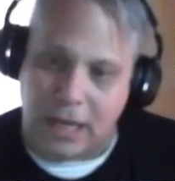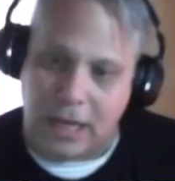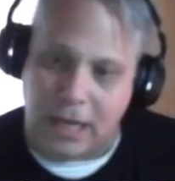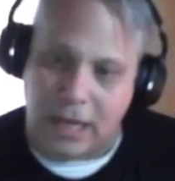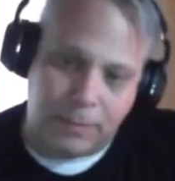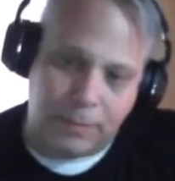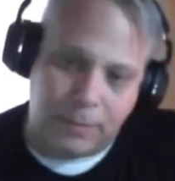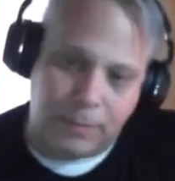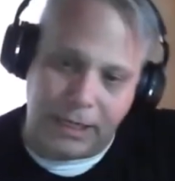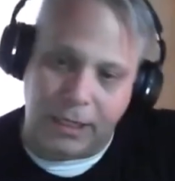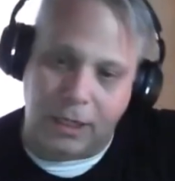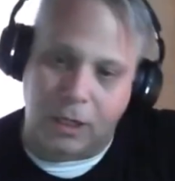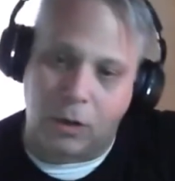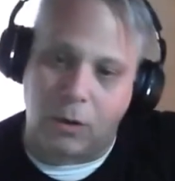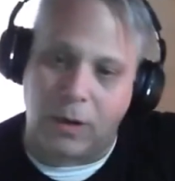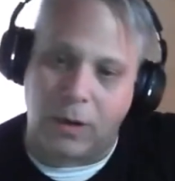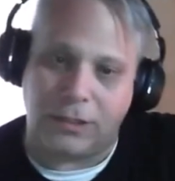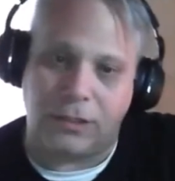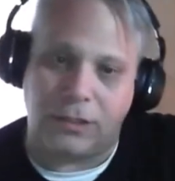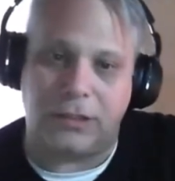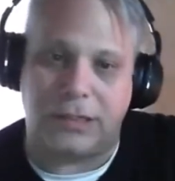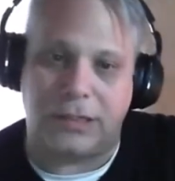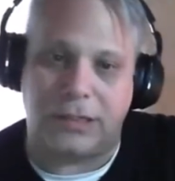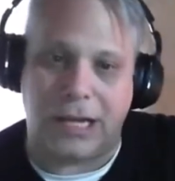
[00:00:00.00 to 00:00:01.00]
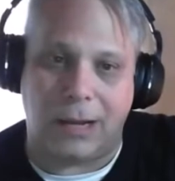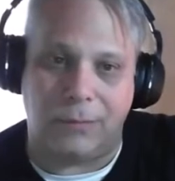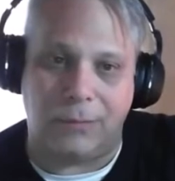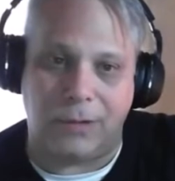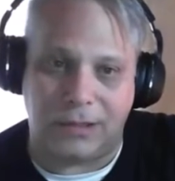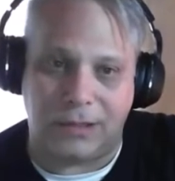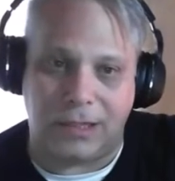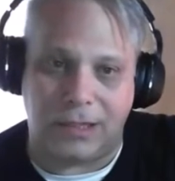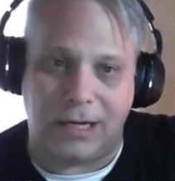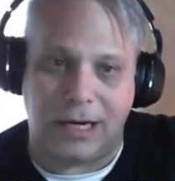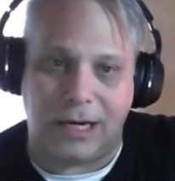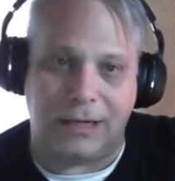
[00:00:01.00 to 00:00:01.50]
Anybody, any questions,
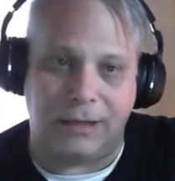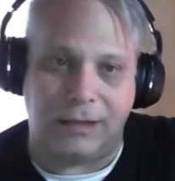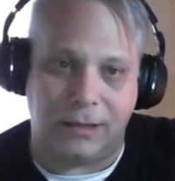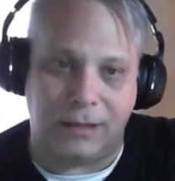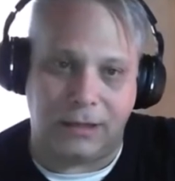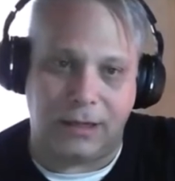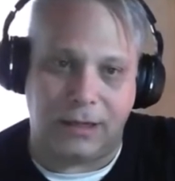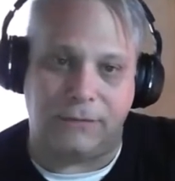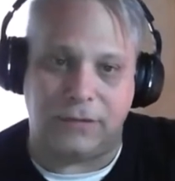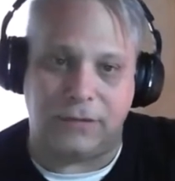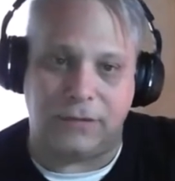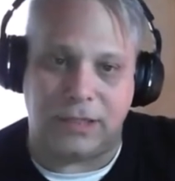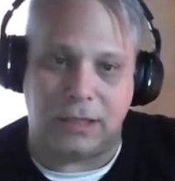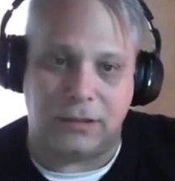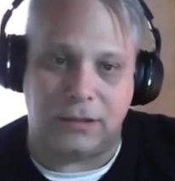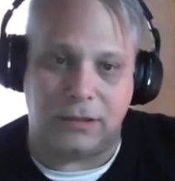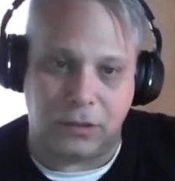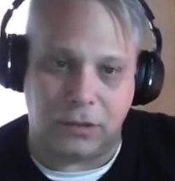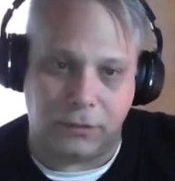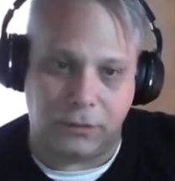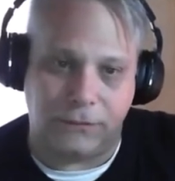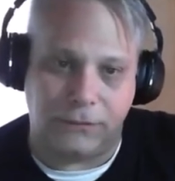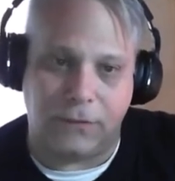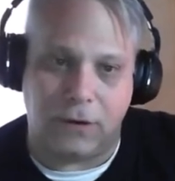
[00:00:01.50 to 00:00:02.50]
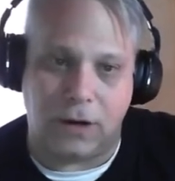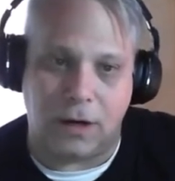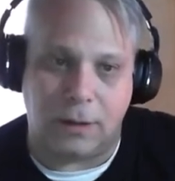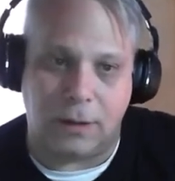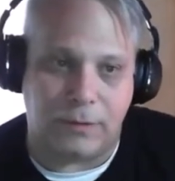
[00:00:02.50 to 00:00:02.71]
comments on anything I've said so far